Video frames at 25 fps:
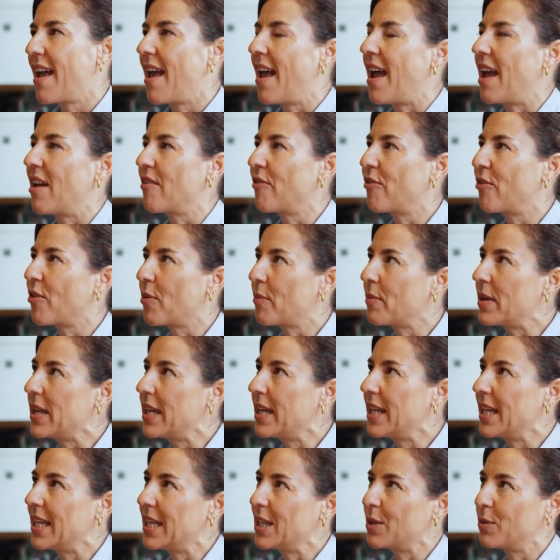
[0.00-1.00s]
And for
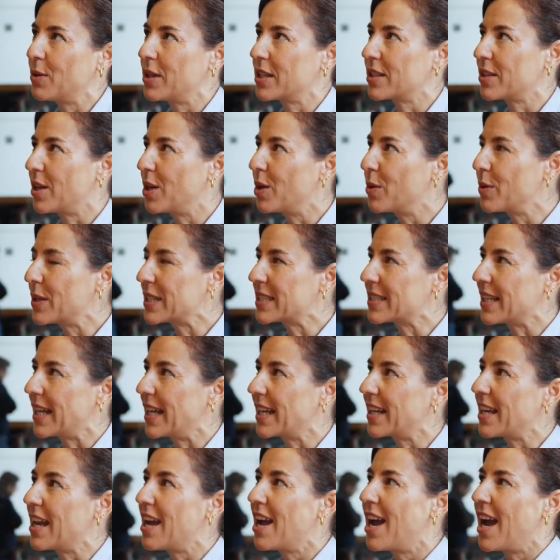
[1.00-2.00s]
me, it was always
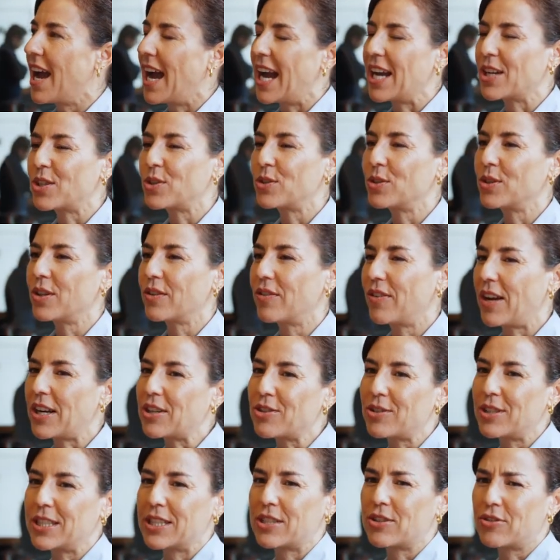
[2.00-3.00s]
like, I should have
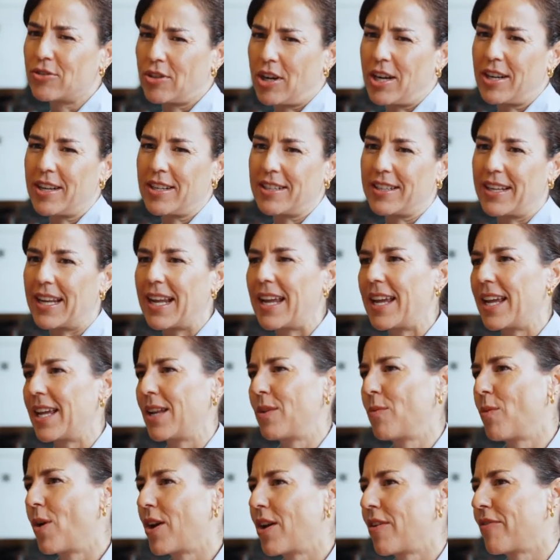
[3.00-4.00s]
actually started
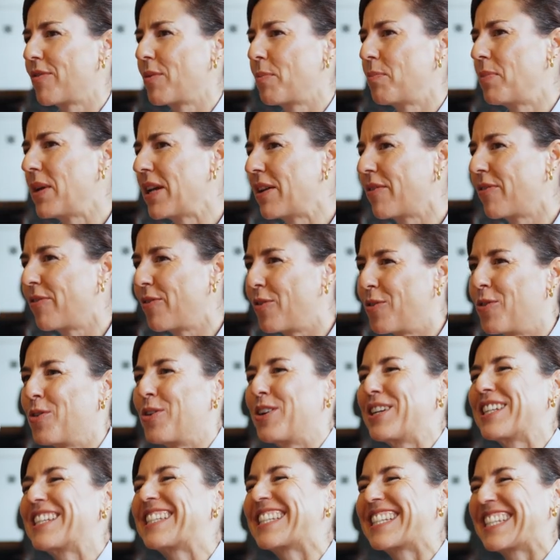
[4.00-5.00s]
in one of the big
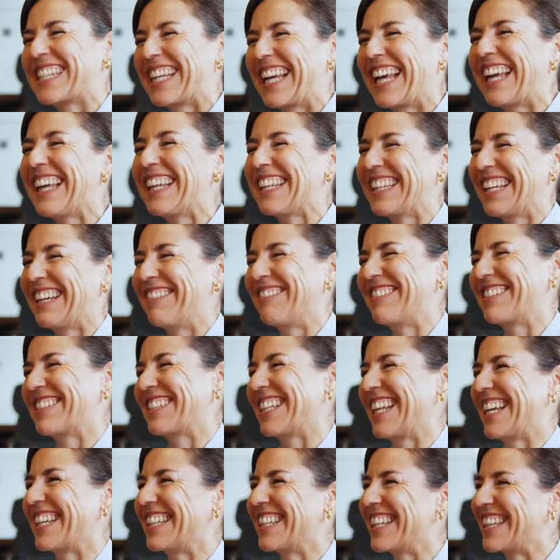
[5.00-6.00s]
fours. And that was
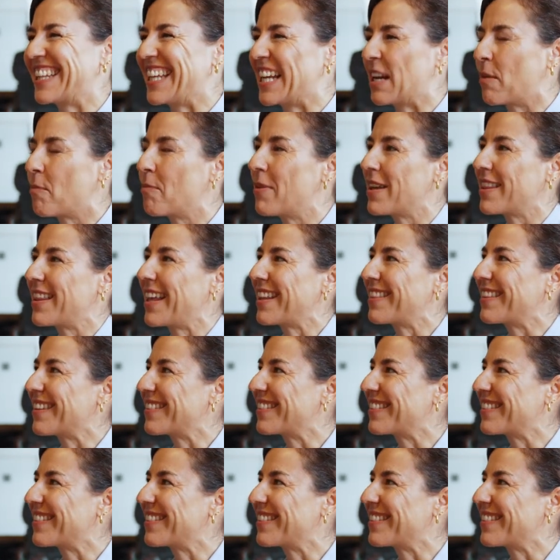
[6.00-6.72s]
like the thing. But at the